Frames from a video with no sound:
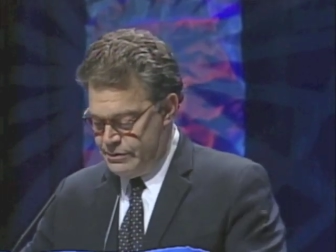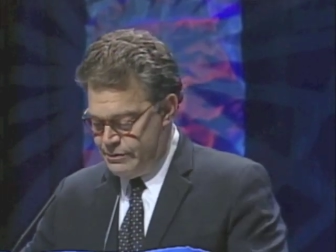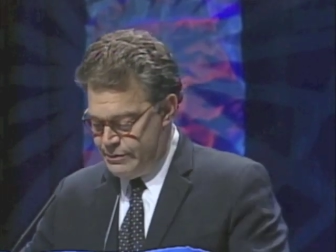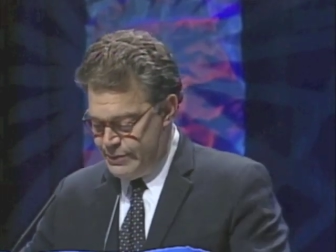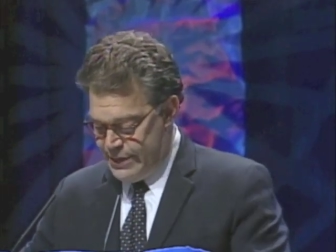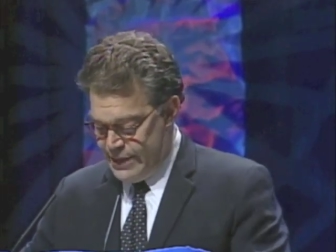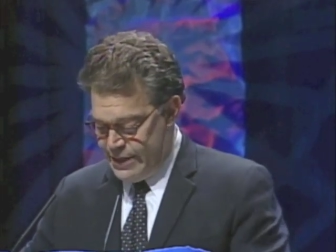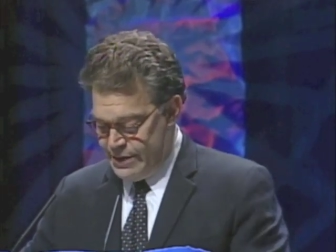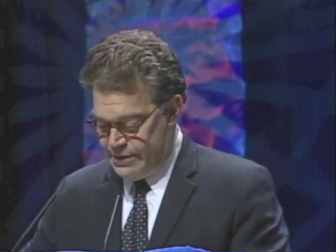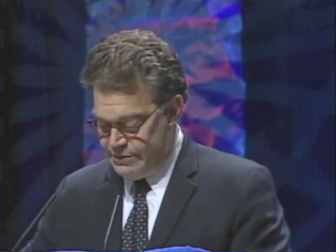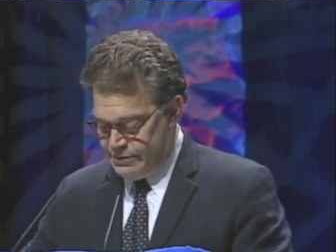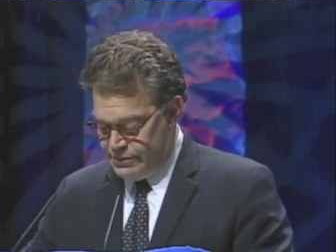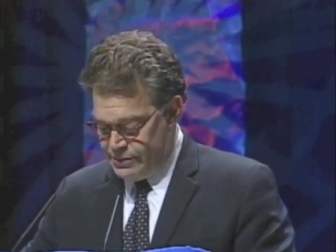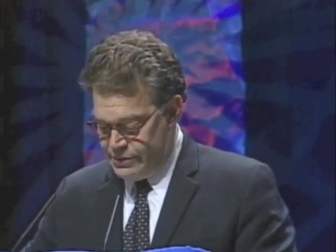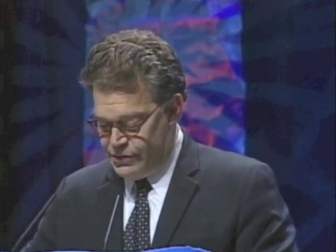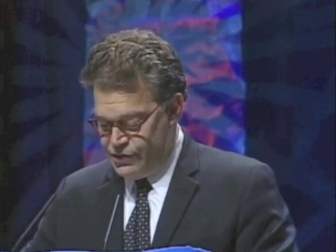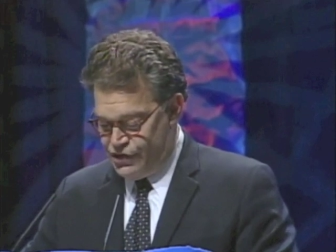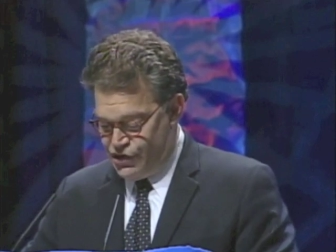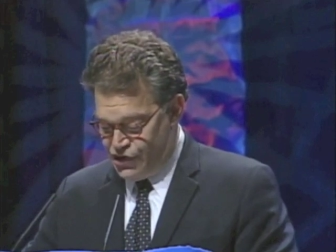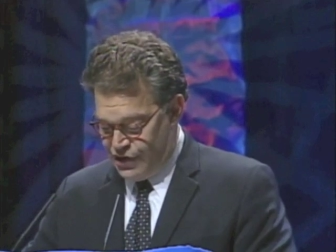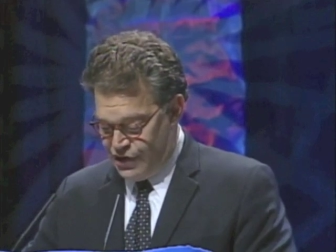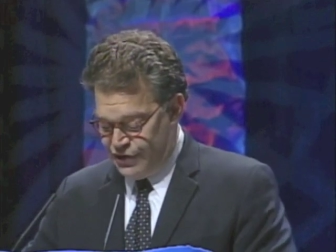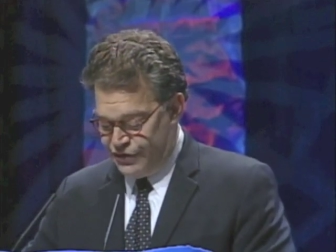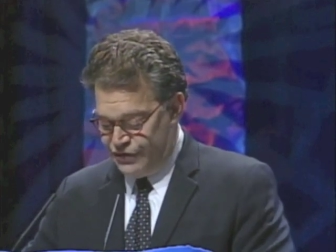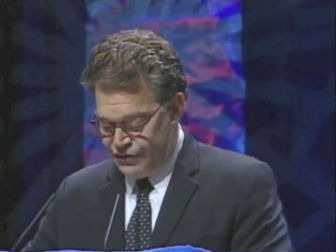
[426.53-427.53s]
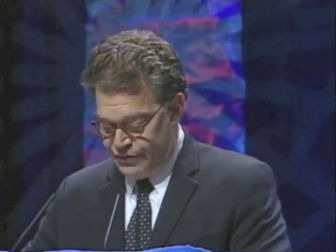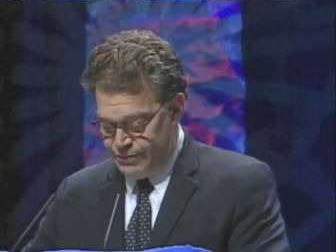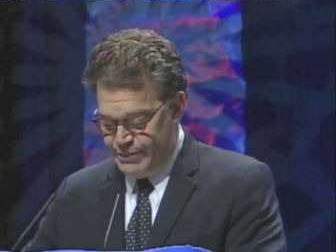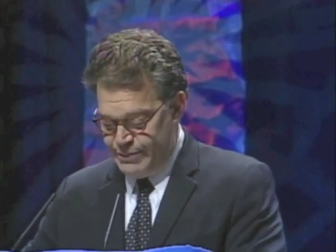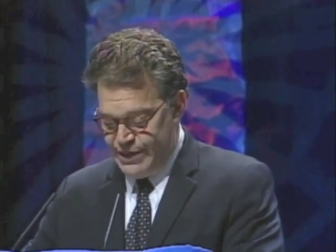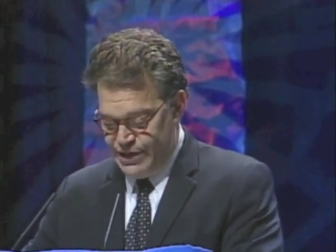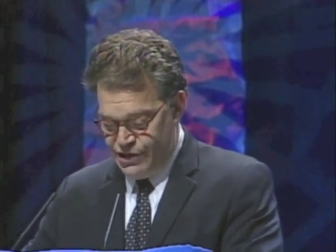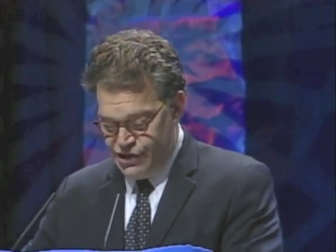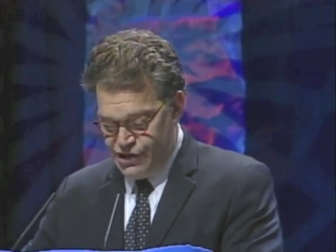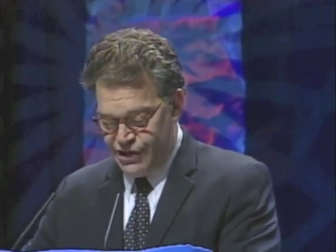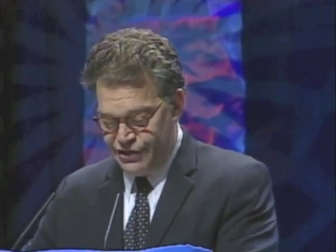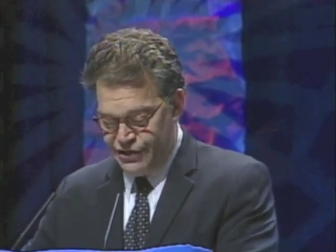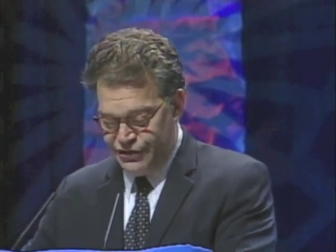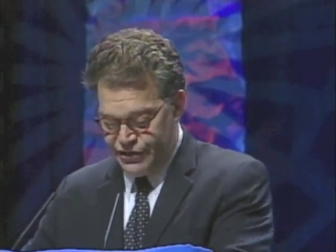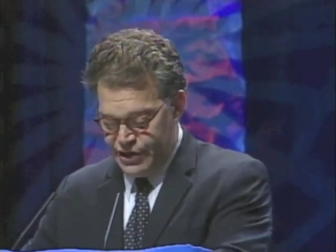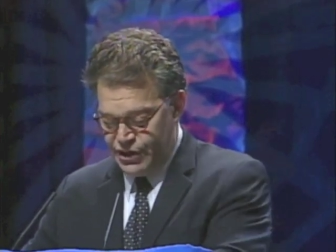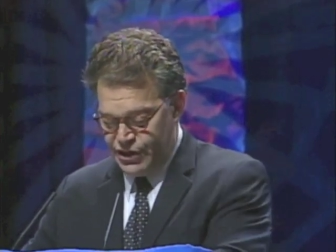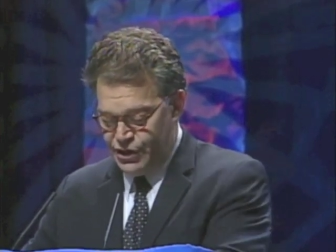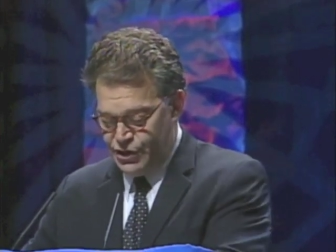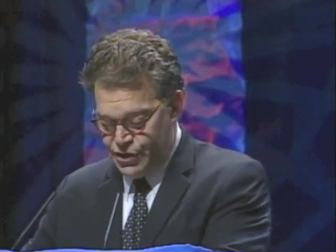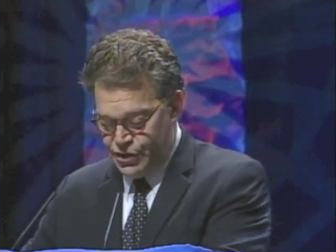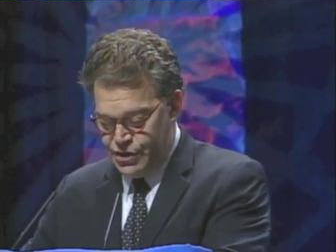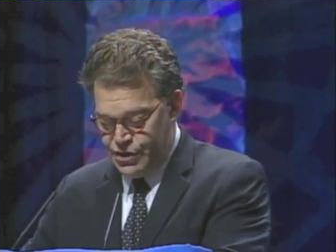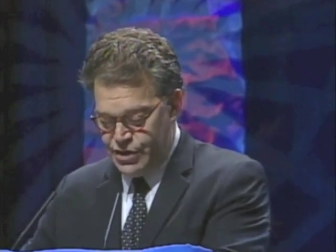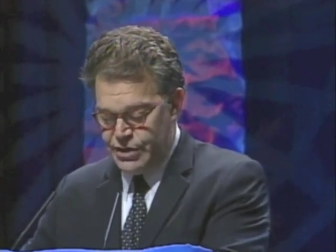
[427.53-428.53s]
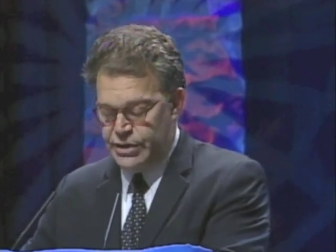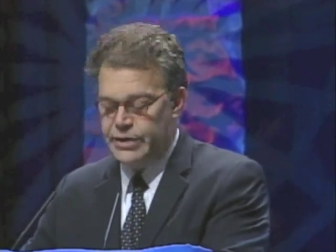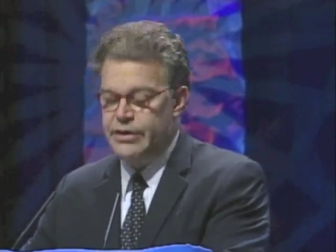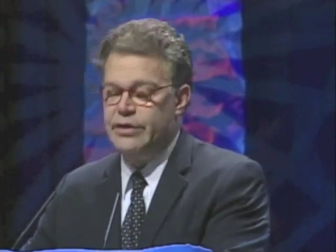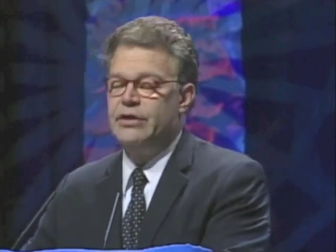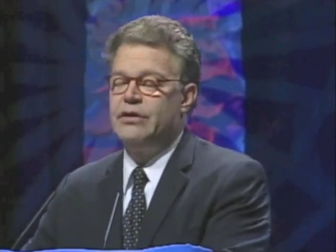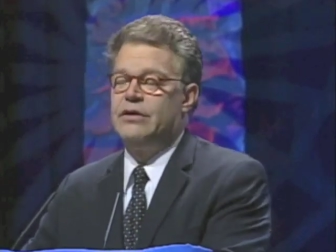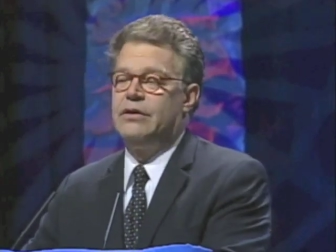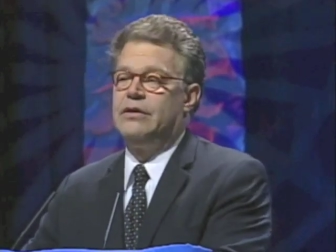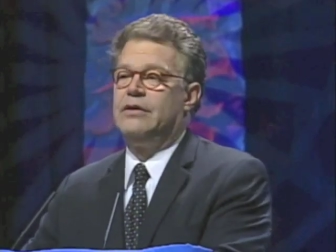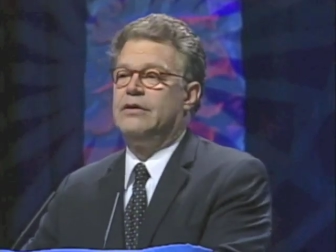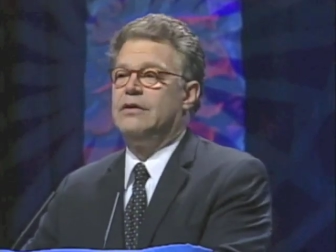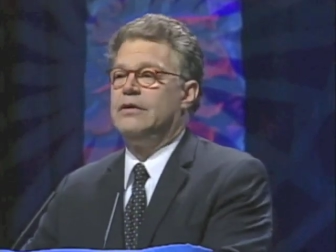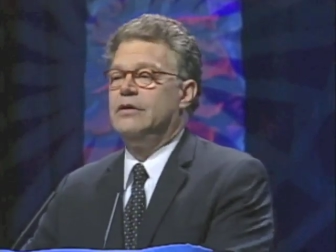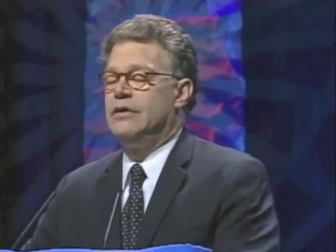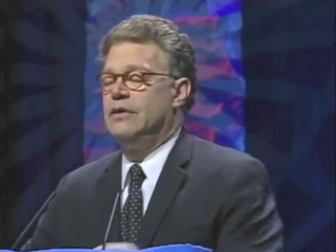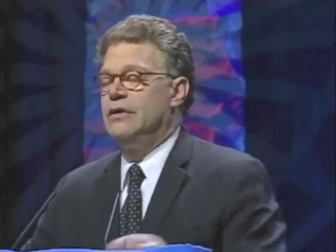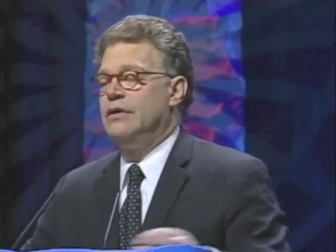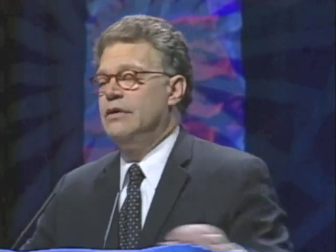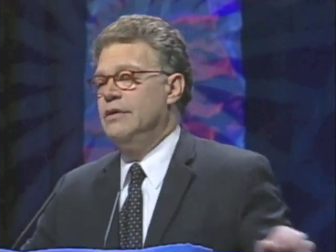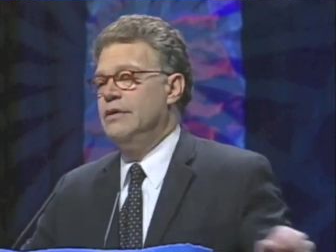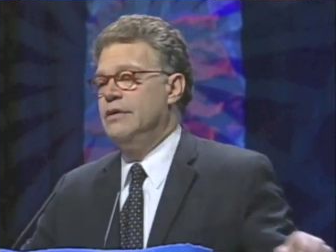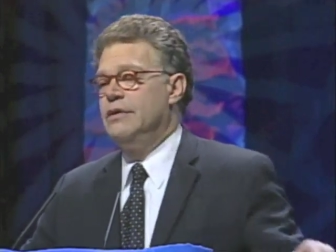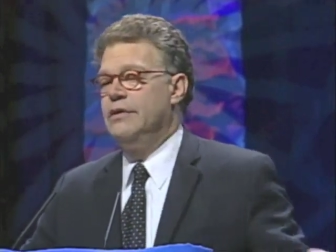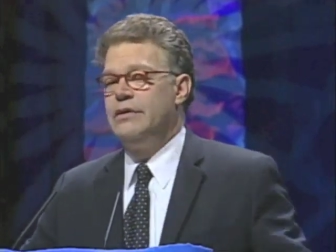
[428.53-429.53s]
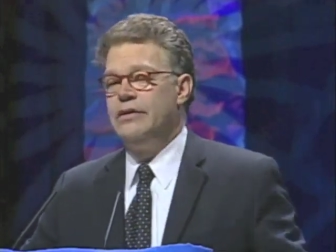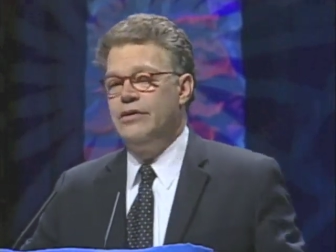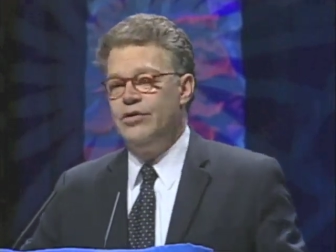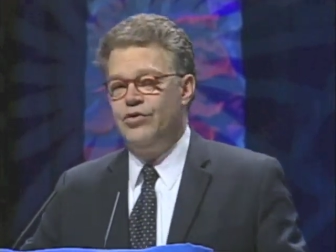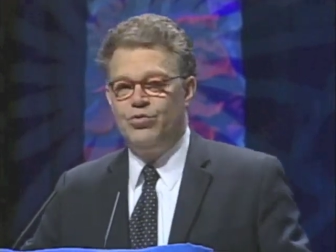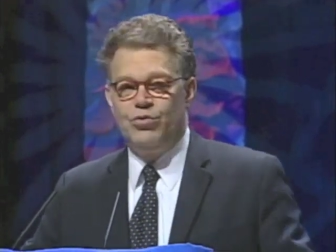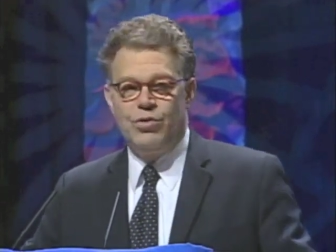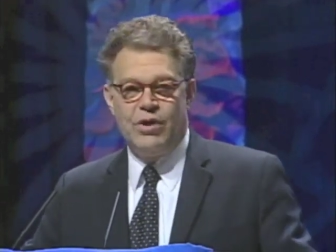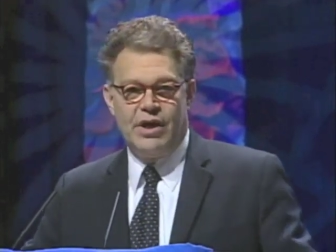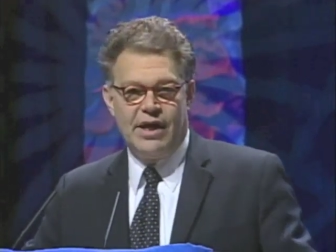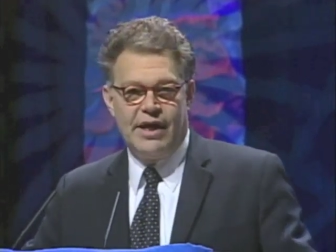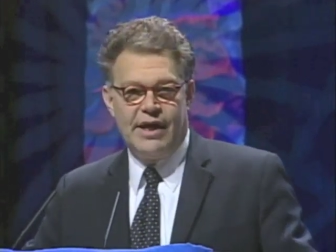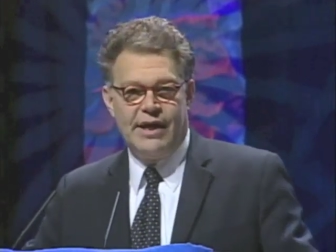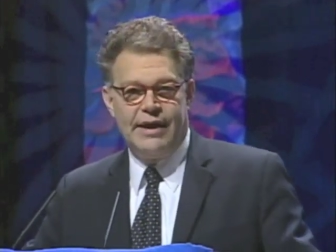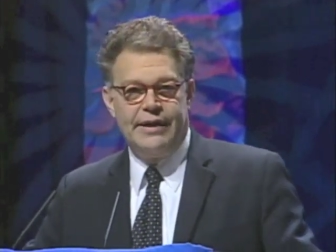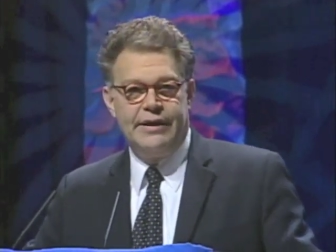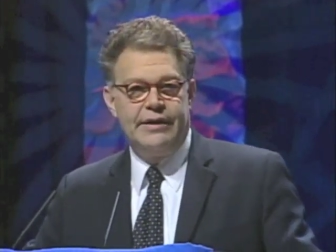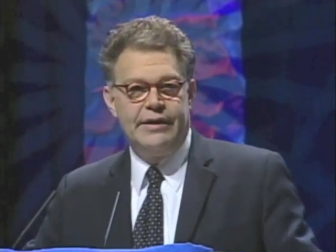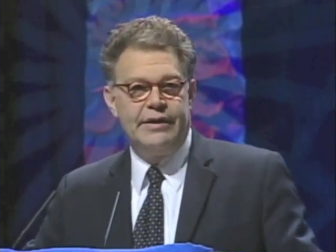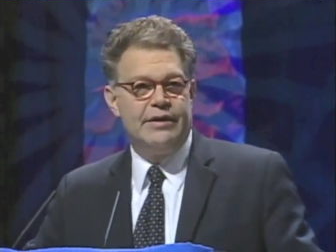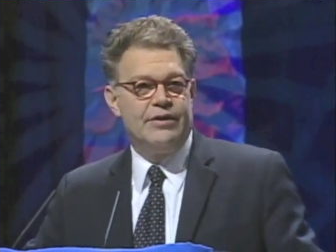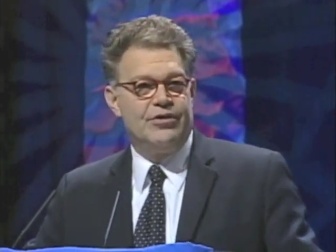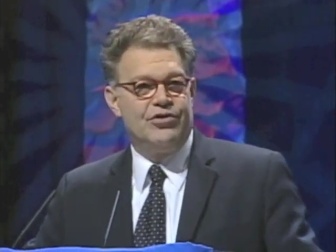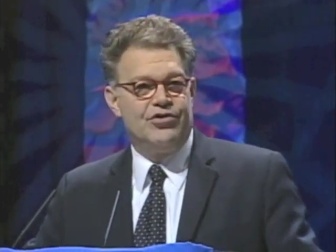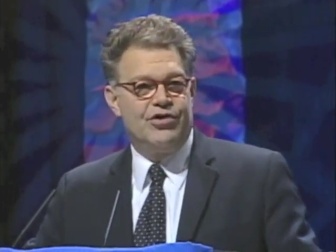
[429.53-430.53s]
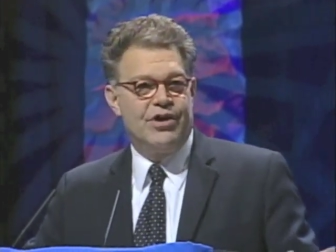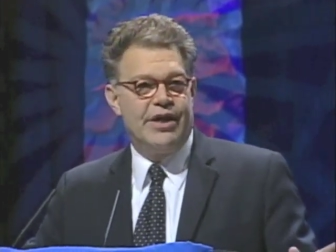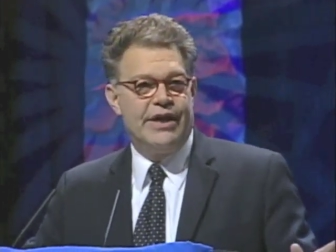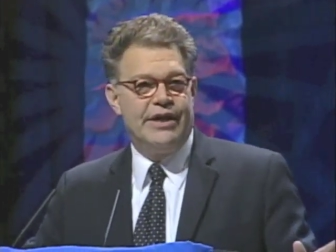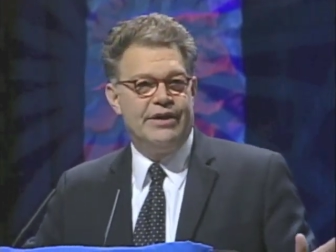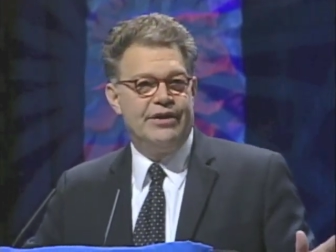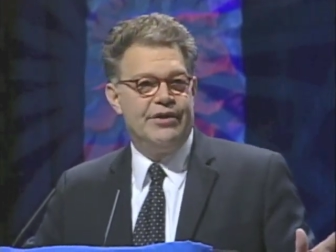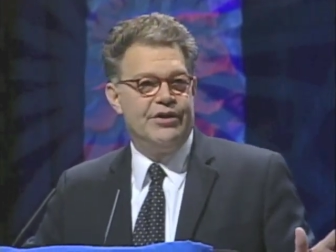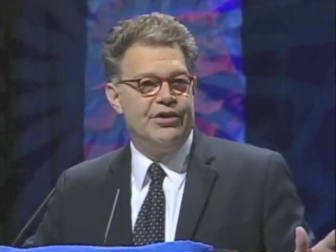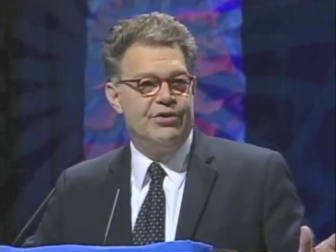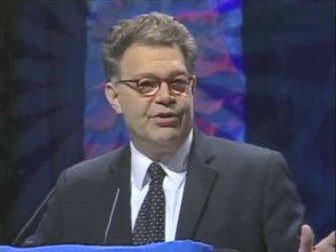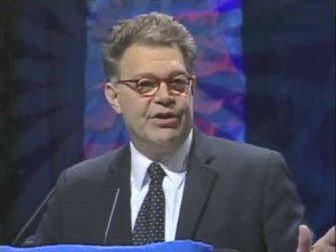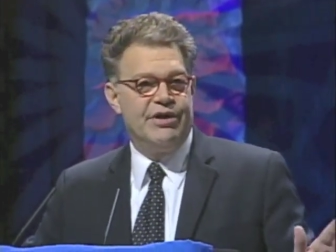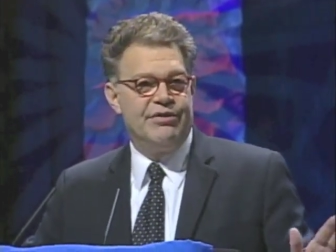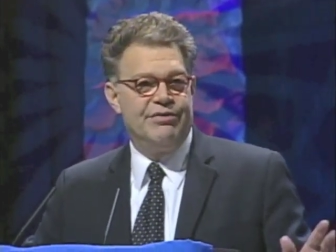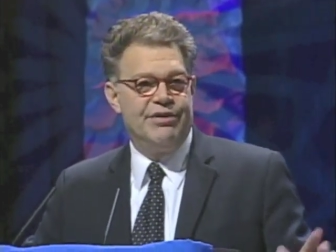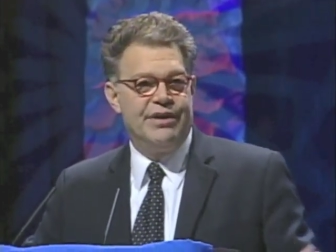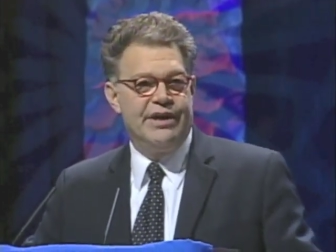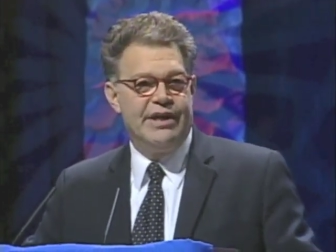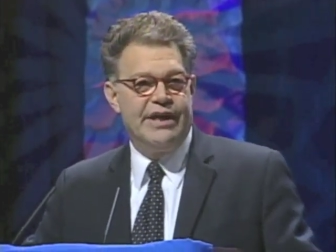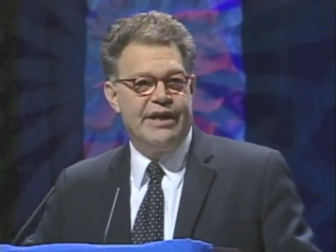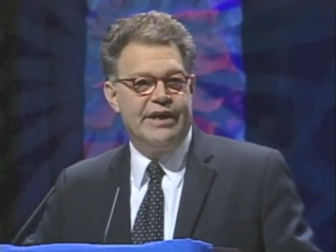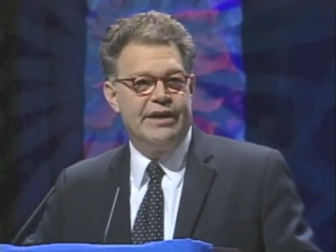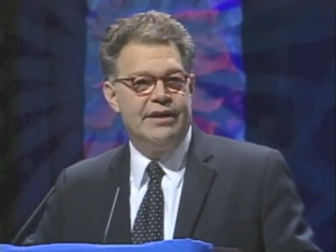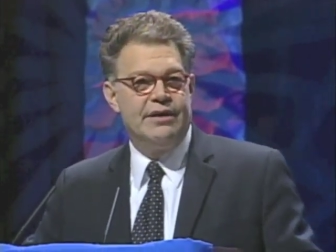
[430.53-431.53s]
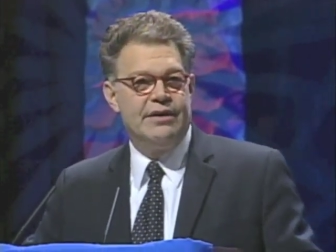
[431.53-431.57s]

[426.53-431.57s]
be just and good is what I try to do every day